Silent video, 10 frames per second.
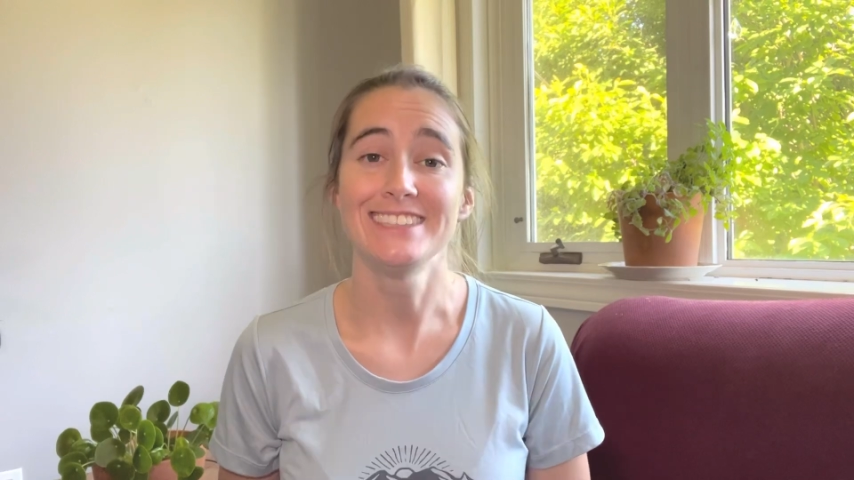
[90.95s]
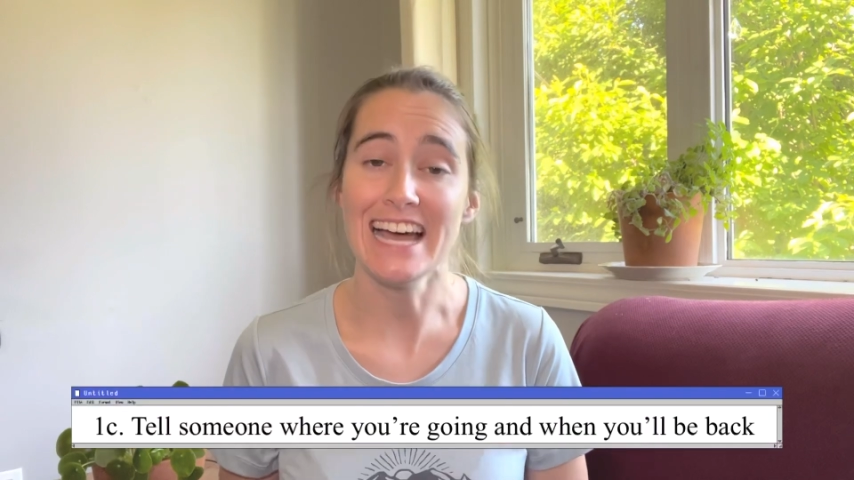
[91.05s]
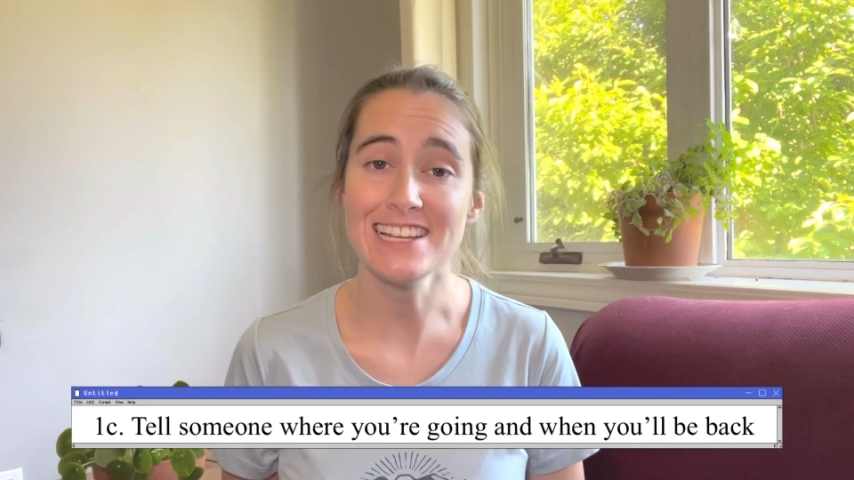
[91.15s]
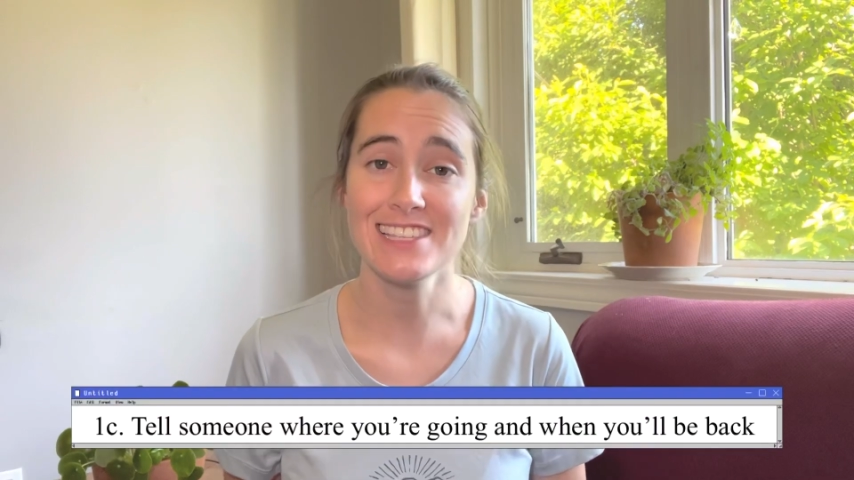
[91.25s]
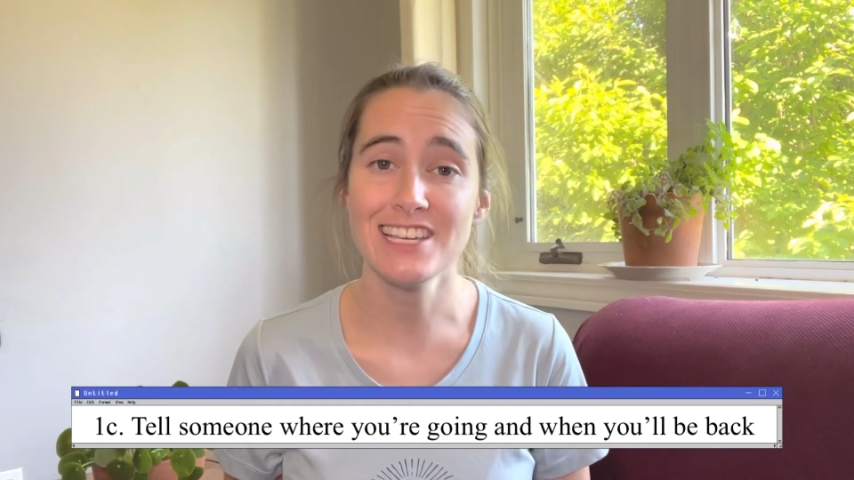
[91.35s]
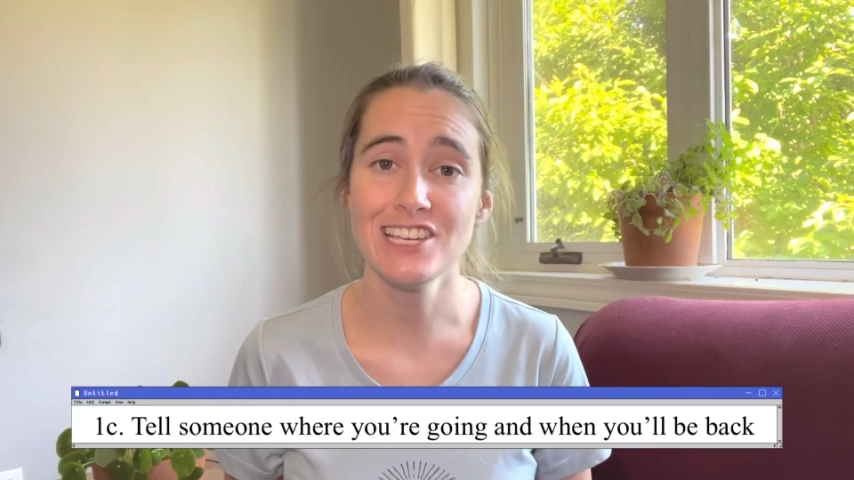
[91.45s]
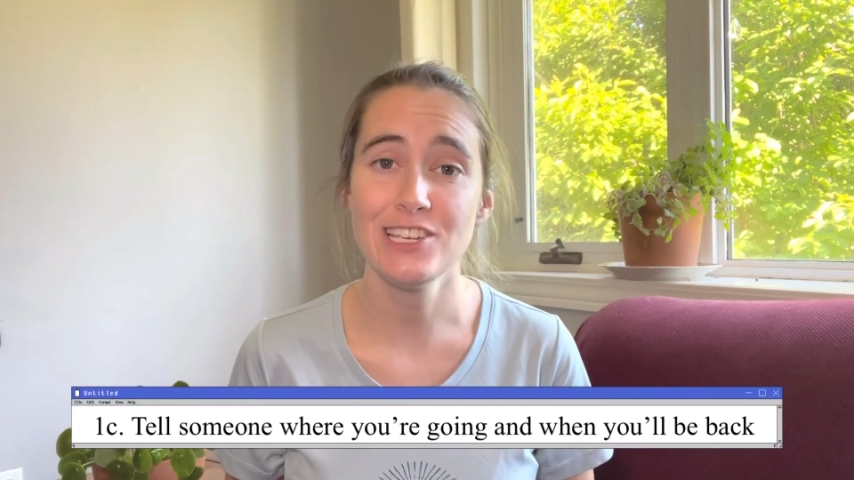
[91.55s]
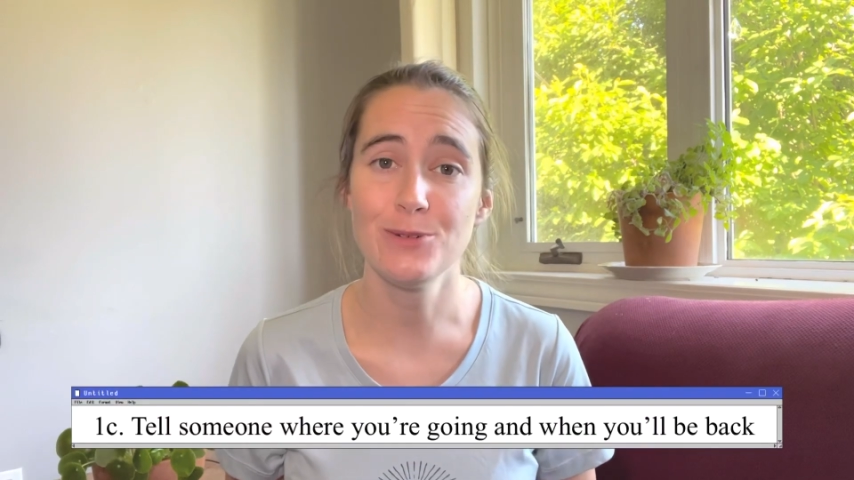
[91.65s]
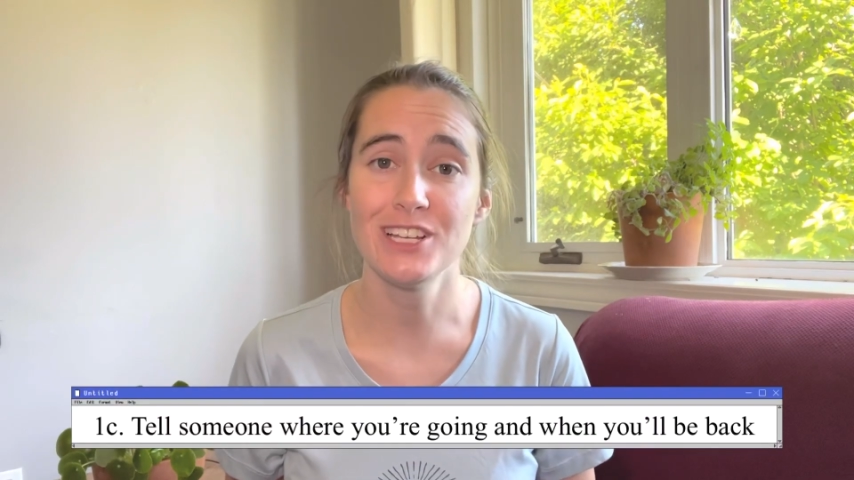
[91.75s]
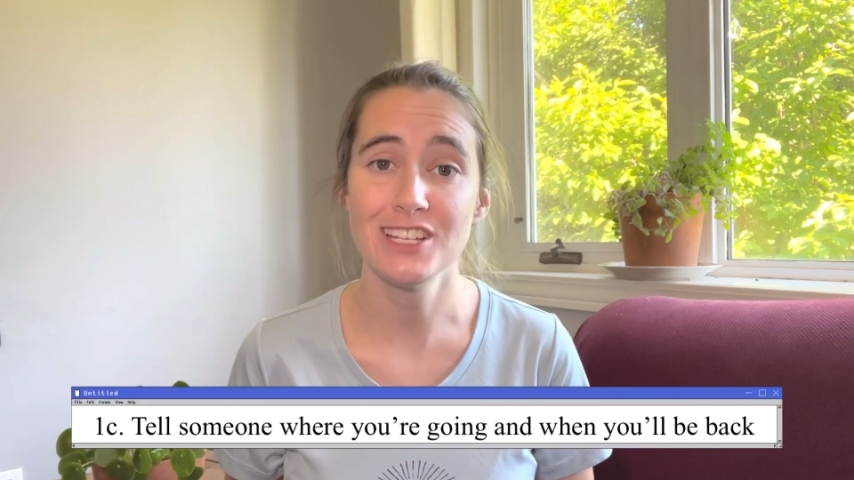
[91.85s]
Lastly,
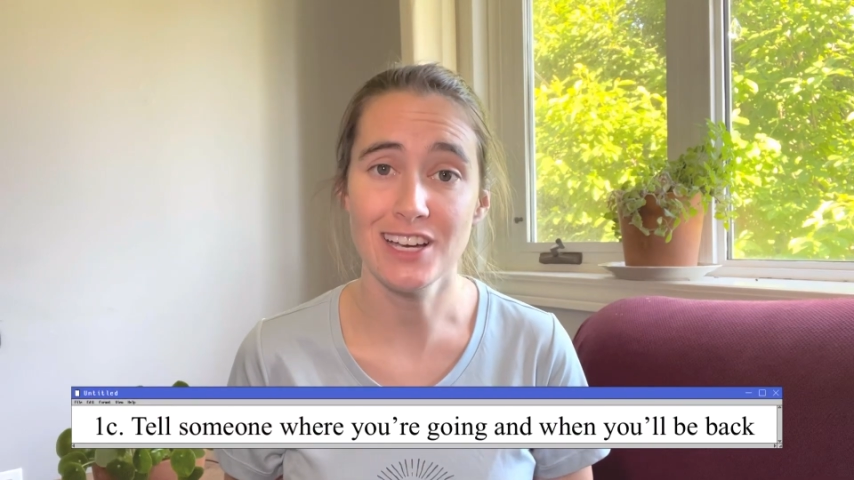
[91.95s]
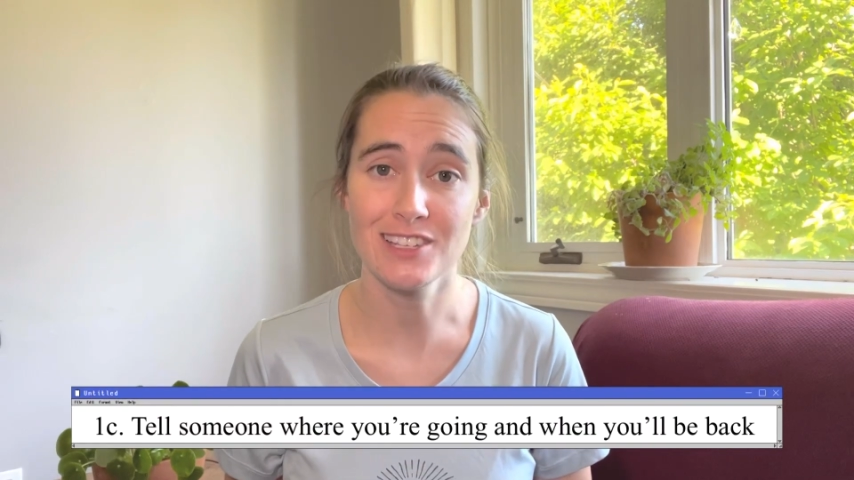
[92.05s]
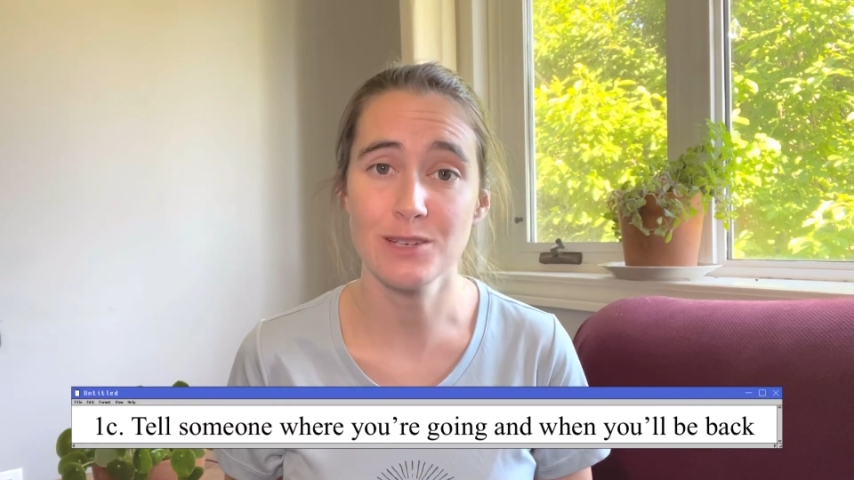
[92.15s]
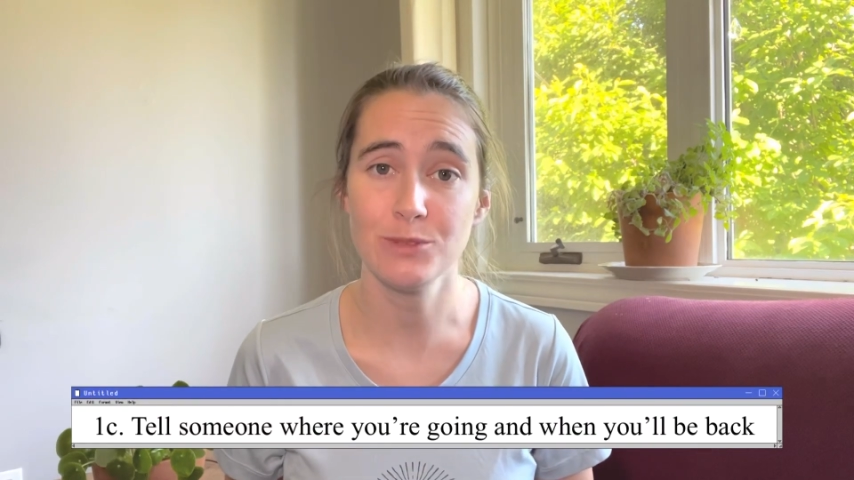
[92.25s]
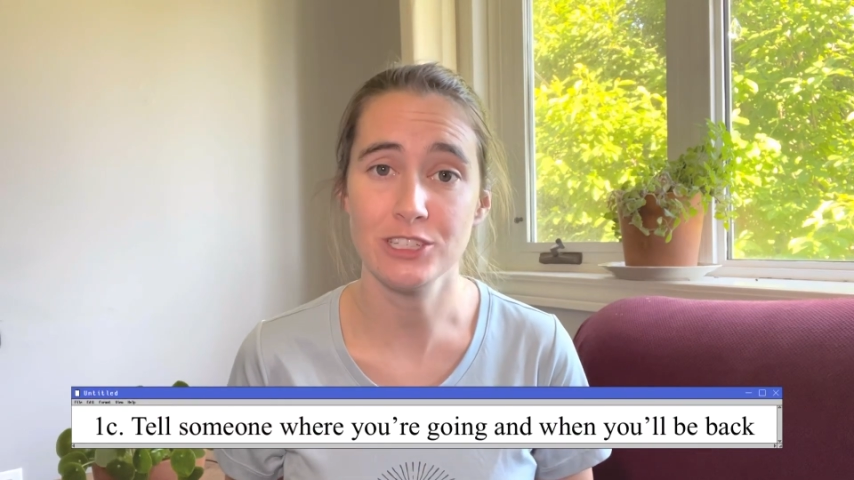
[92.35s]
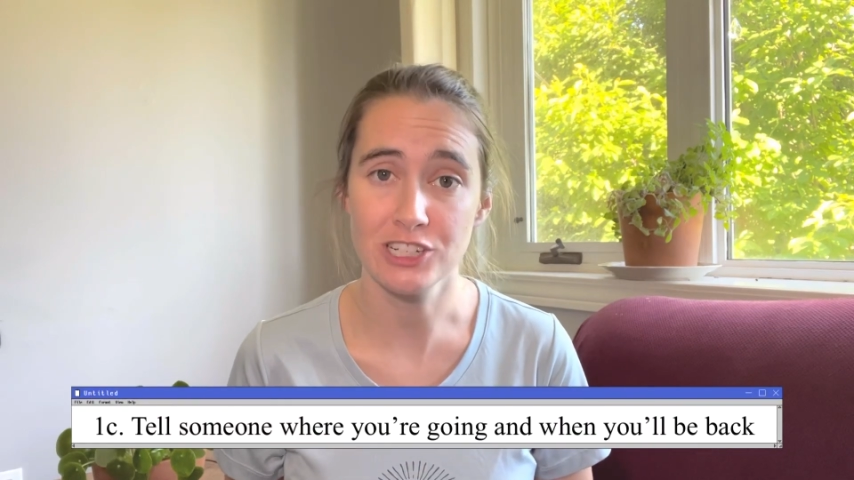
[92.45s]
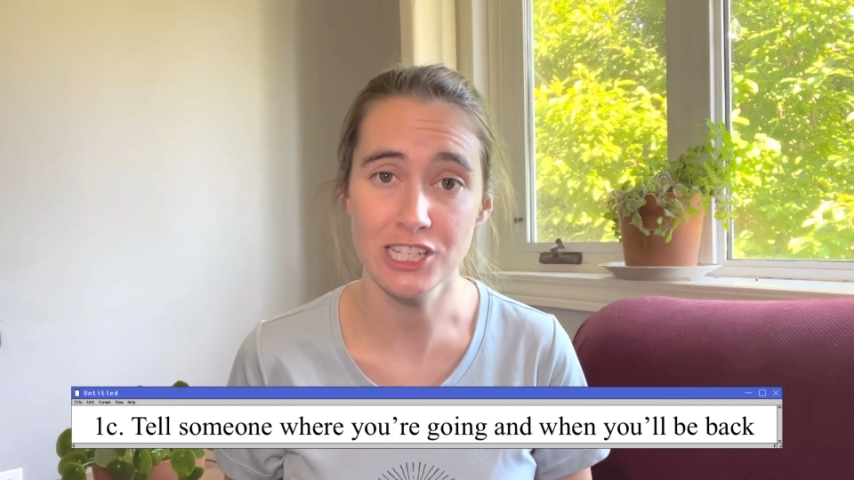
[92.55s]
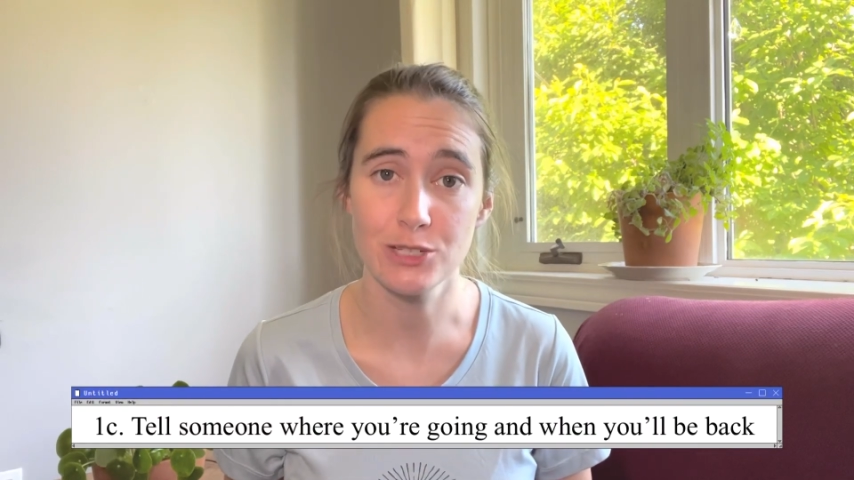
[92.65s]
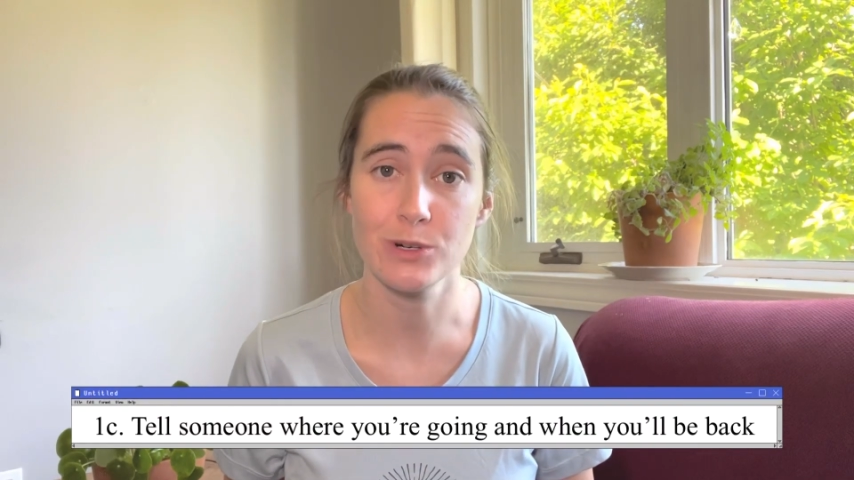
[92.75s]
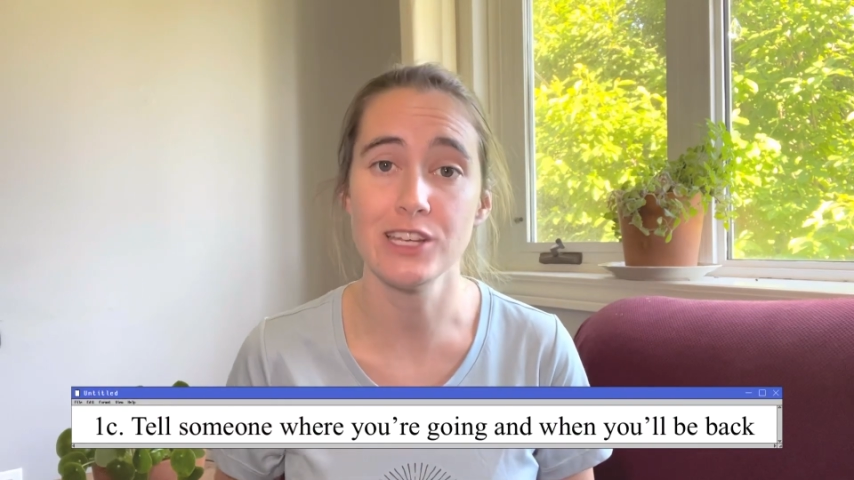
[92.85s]
you want to tell someone
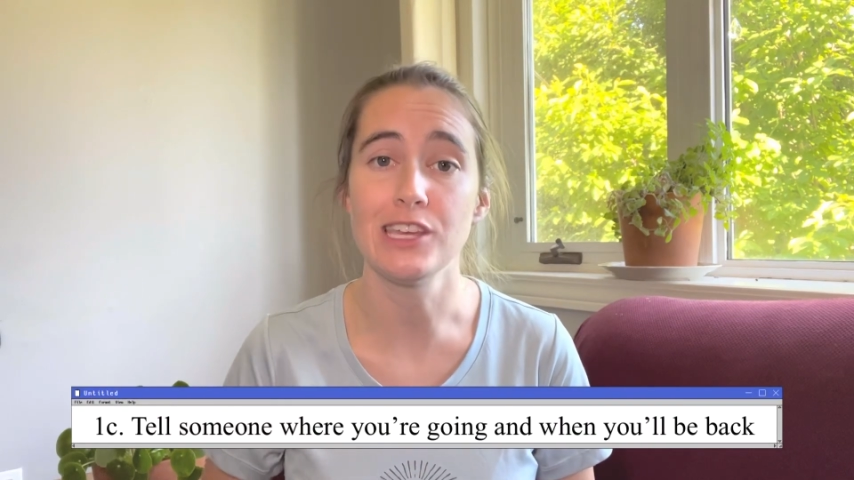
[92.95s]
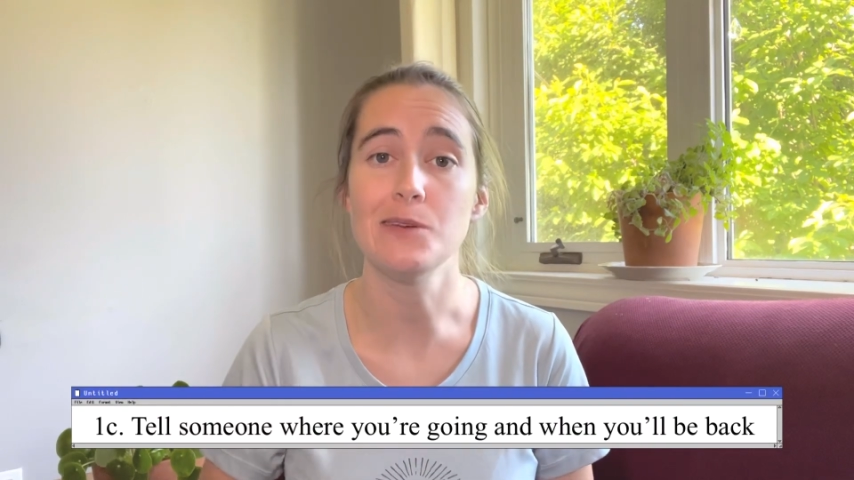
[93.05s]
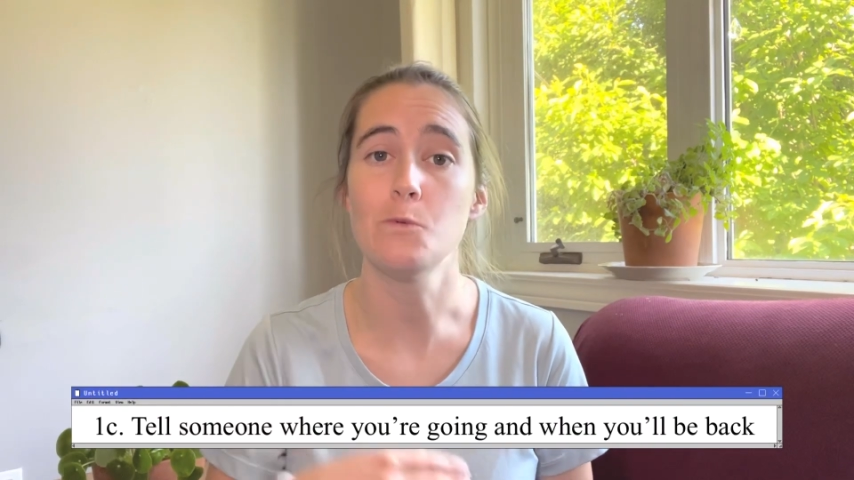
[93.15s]
trustworthy